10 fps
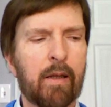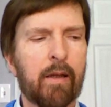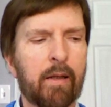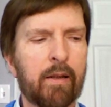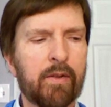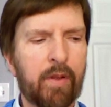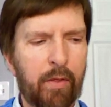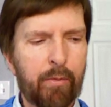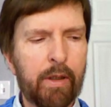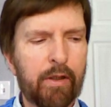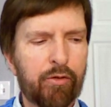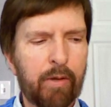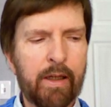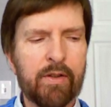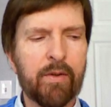The 3
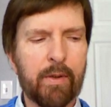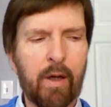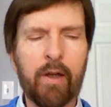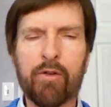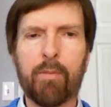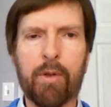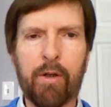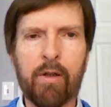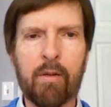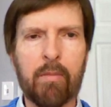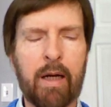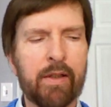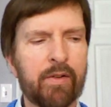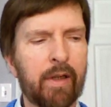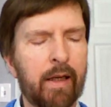traits of an entrepreneurial
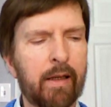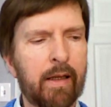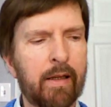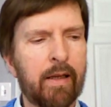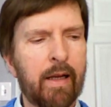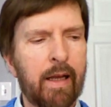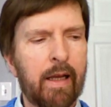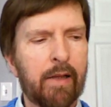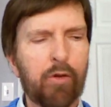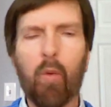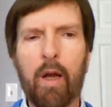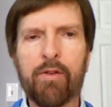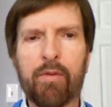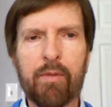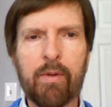mindset. And as you
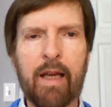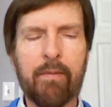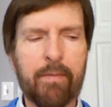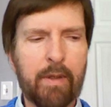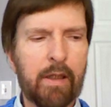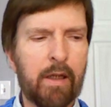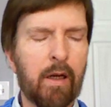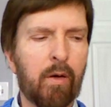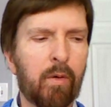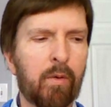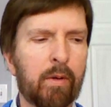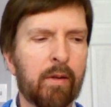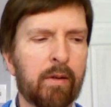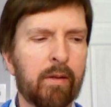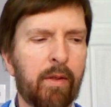watch through that video,
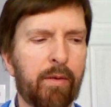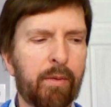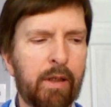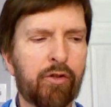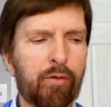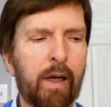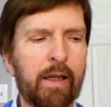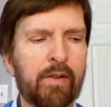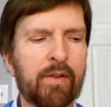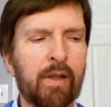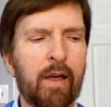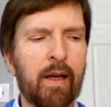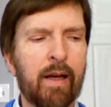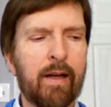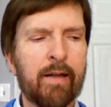the 3 traits
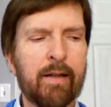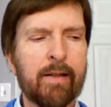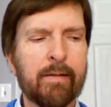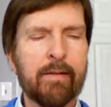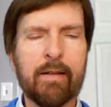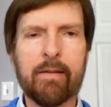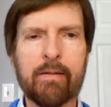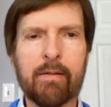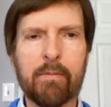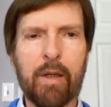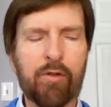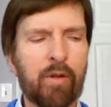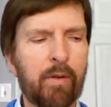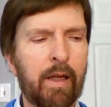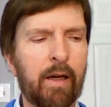that are
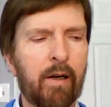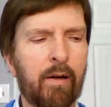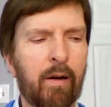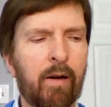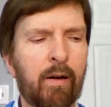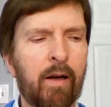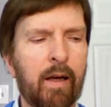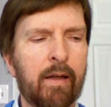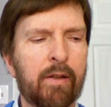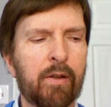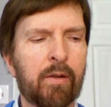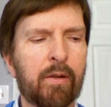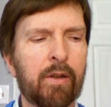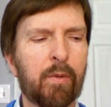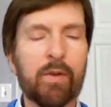mentioned there are
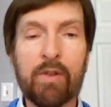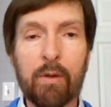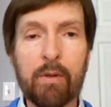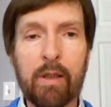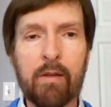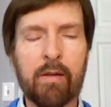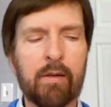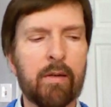you're resilient,